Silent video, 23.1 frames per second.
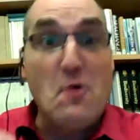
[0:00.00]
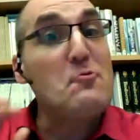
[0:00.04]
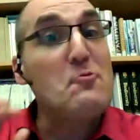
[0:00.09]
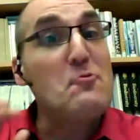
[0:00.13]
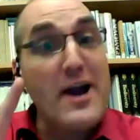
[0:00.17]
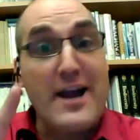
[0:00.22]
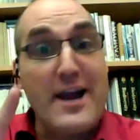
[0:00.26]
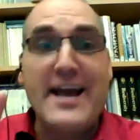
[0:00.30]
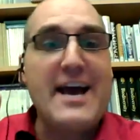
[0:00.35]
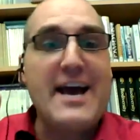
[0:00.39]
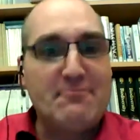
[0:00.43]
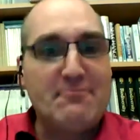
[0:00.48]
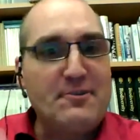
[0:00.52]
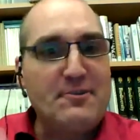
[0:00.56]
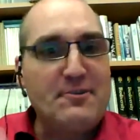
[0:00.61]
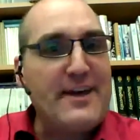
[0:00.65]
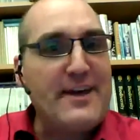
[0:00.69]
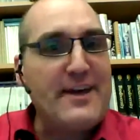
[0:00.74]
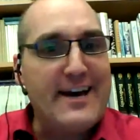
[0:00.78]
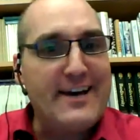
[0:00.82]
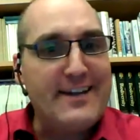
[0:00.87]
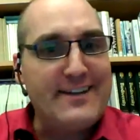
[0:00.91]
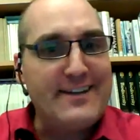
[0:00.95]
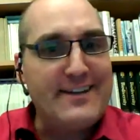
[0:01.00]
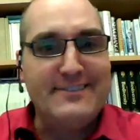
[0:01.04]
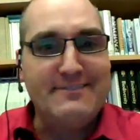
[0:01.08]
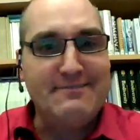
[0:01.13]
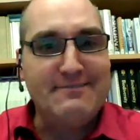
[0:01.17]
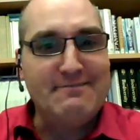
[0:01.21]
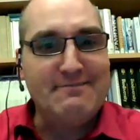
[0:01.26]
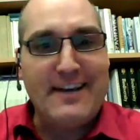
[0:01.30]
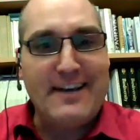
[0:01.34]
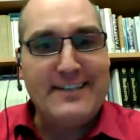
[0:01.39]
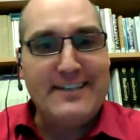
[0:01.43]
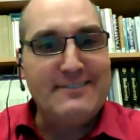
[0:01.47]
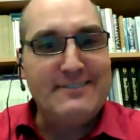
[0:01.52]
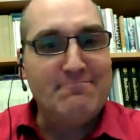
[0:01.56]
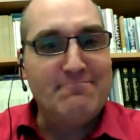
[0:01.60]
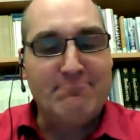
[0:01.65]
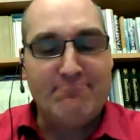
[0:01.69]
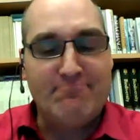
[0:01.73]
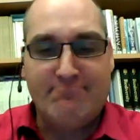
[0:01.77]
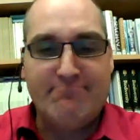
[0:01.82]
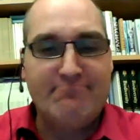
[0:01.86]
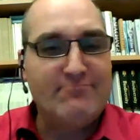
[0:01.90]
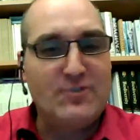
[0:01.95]
right after that and and
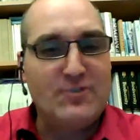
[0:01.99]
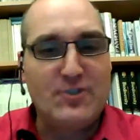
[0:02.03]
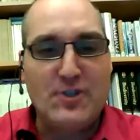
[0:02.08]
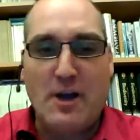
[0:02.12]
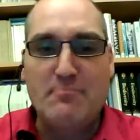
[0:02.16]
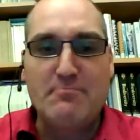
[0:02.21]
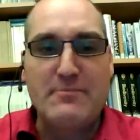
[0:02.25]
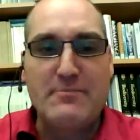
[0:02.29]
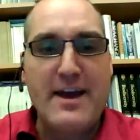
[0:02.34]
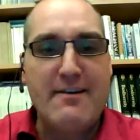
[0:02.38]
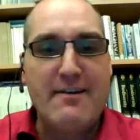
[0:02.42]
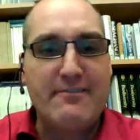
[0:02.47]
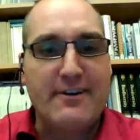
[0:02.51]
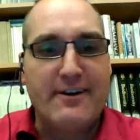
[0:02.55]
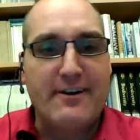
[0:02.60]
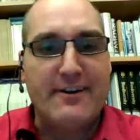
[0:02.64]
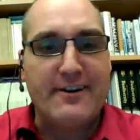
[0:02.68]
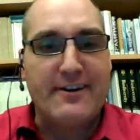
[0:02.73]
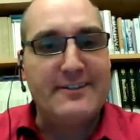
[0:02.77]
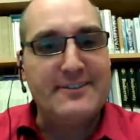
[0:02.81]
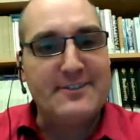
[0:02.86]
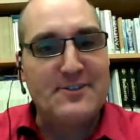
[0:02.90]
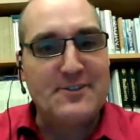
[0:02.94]
chomp down on it.